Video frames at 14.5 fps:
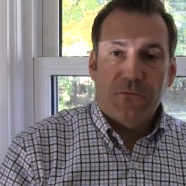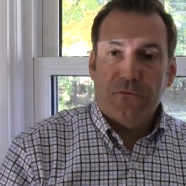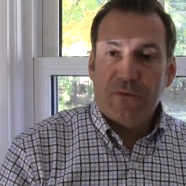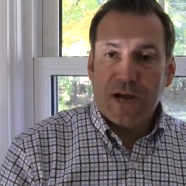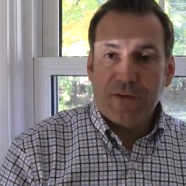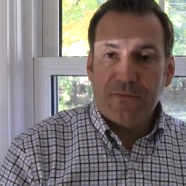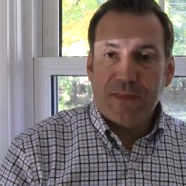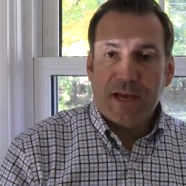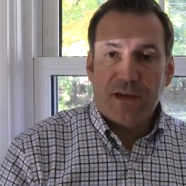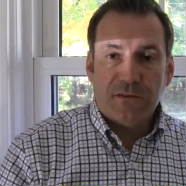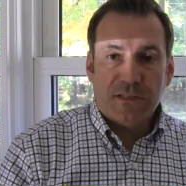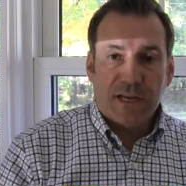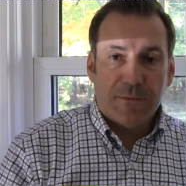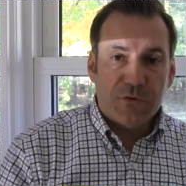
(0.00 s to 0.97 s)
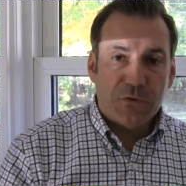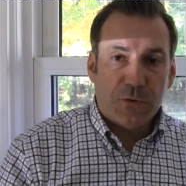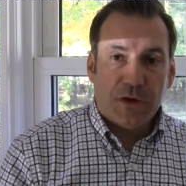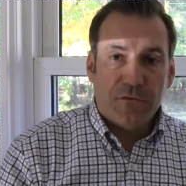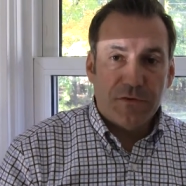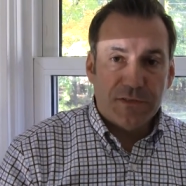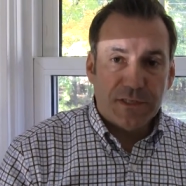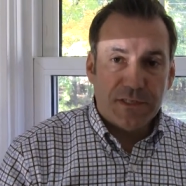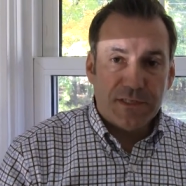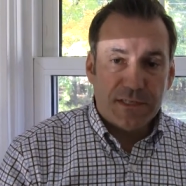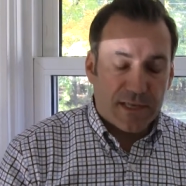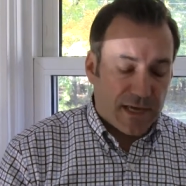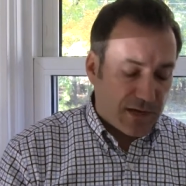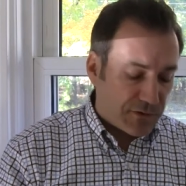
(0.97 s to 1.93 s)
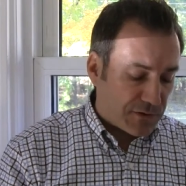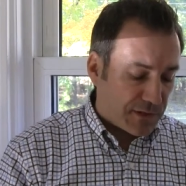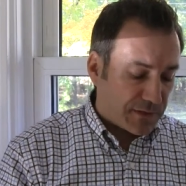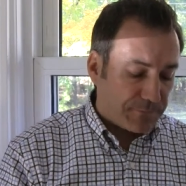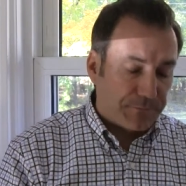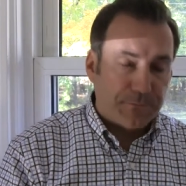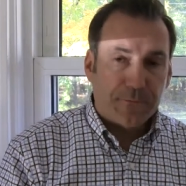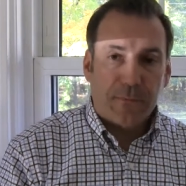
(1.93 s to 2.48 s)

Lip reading: 5,000 times 12 was 60,000.